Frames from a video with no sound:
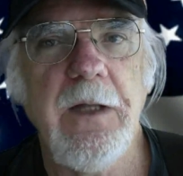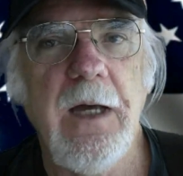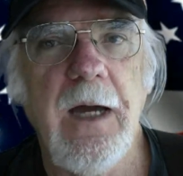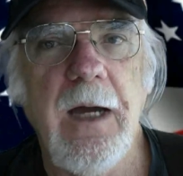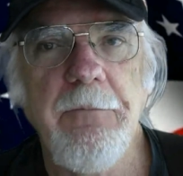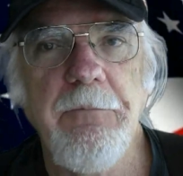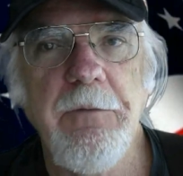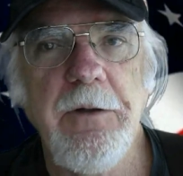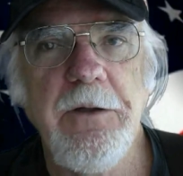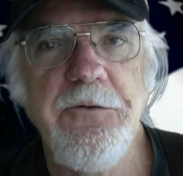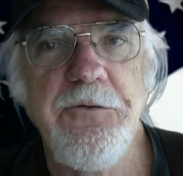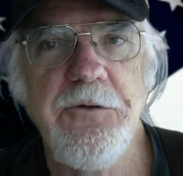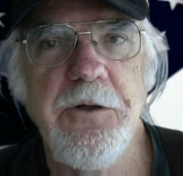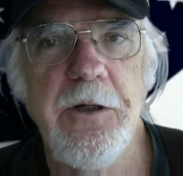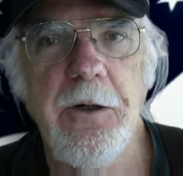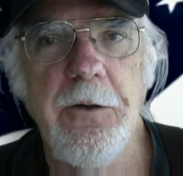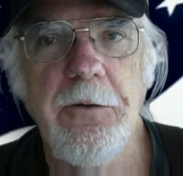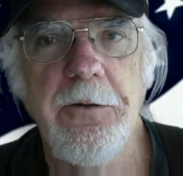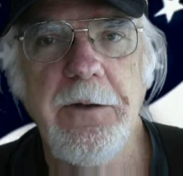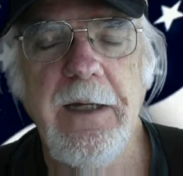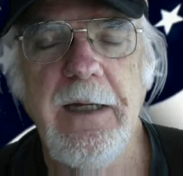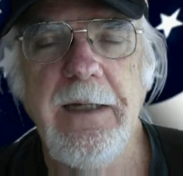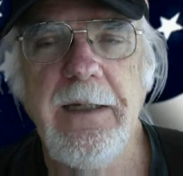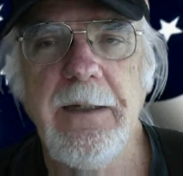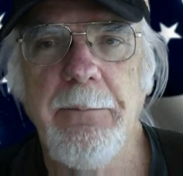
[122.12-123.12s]
into every
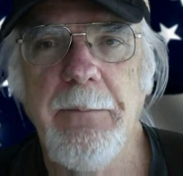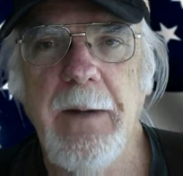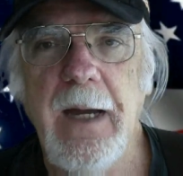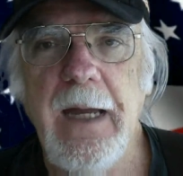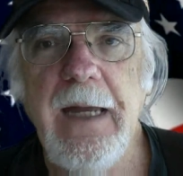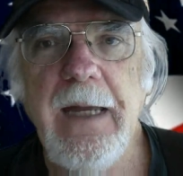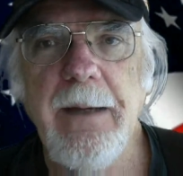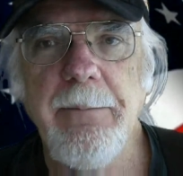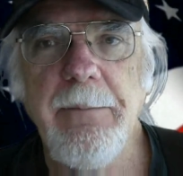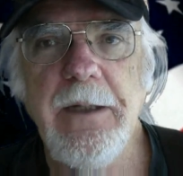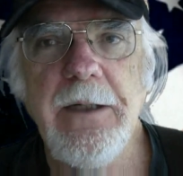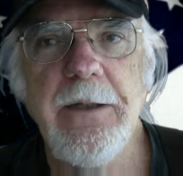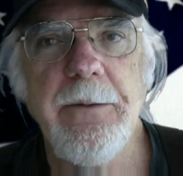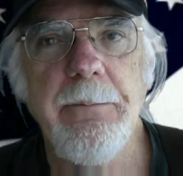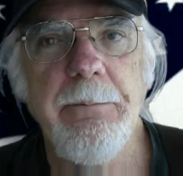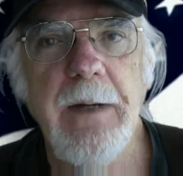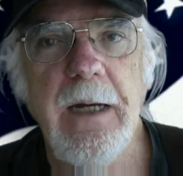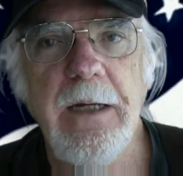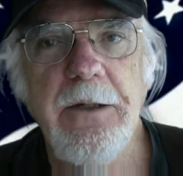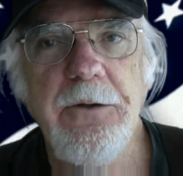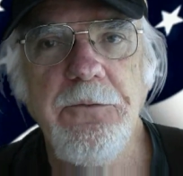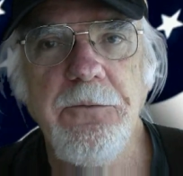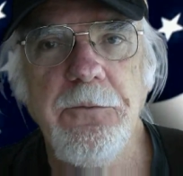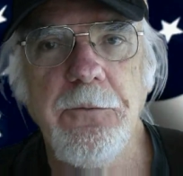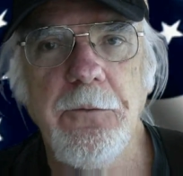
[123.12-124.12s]
charity in Miami to
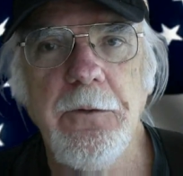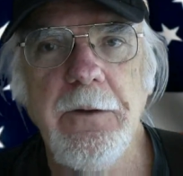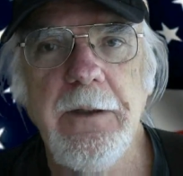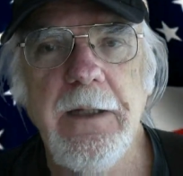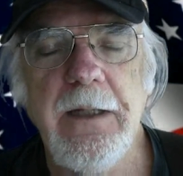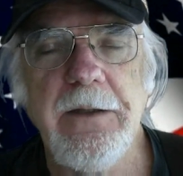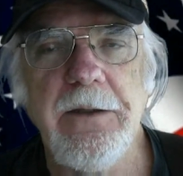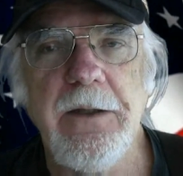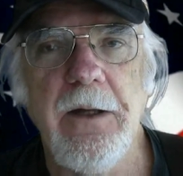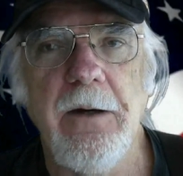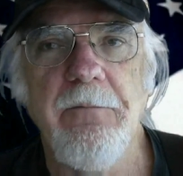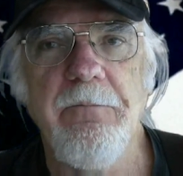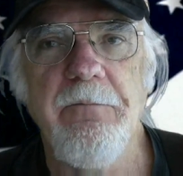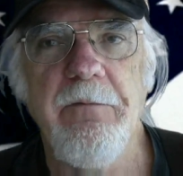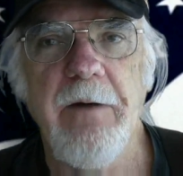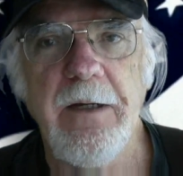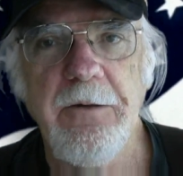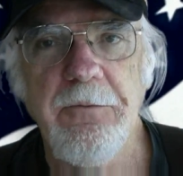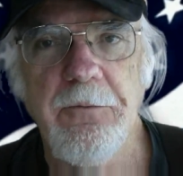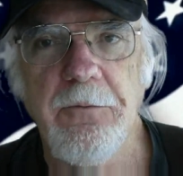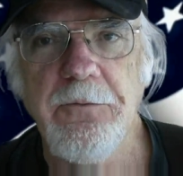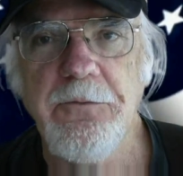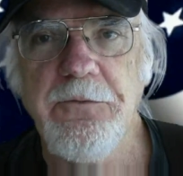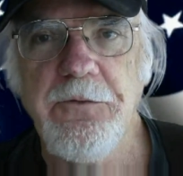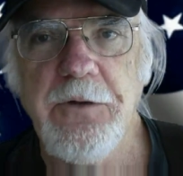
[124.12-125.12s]
make sure that the
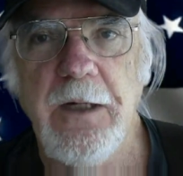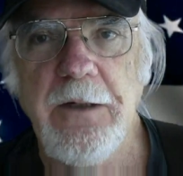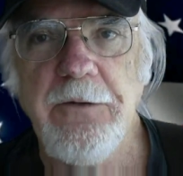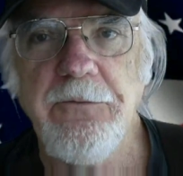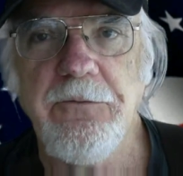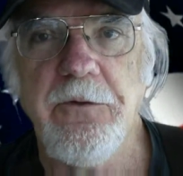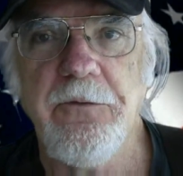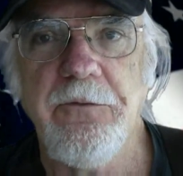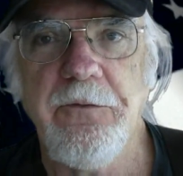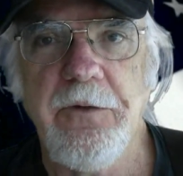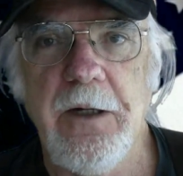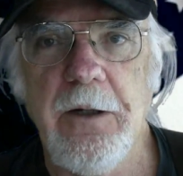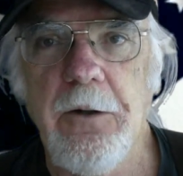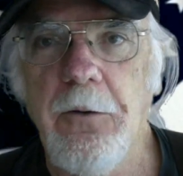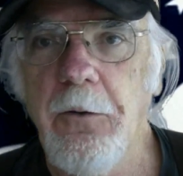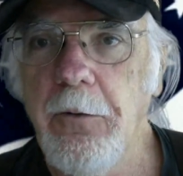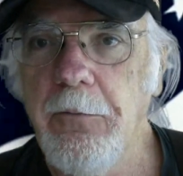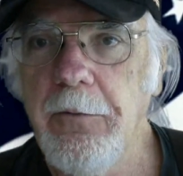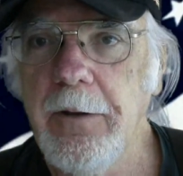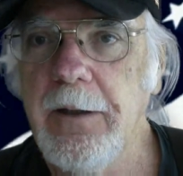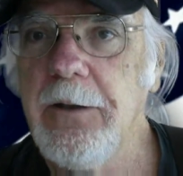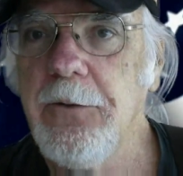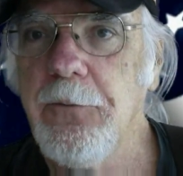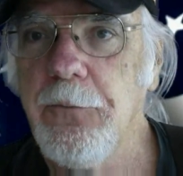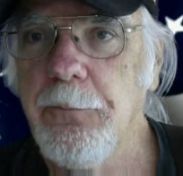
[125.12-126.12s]
federal judges there
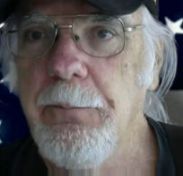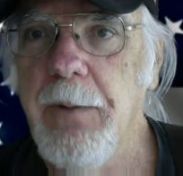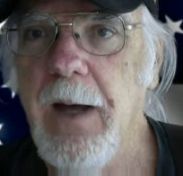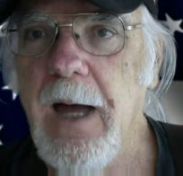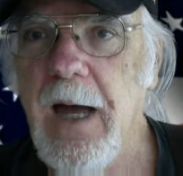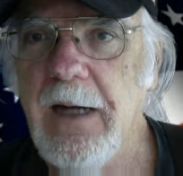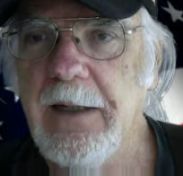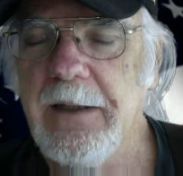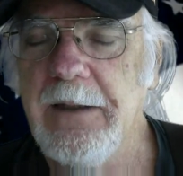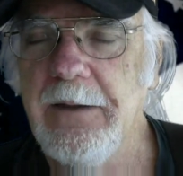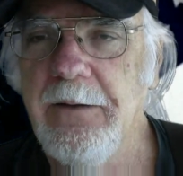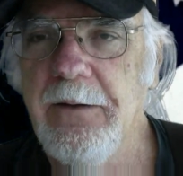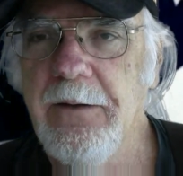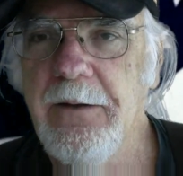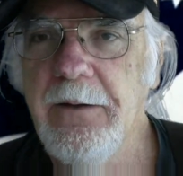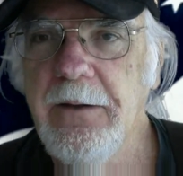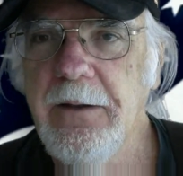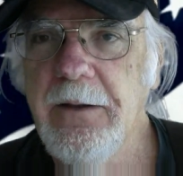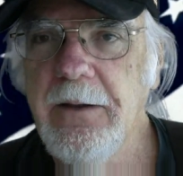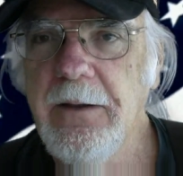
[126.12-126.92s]
are in their pocket.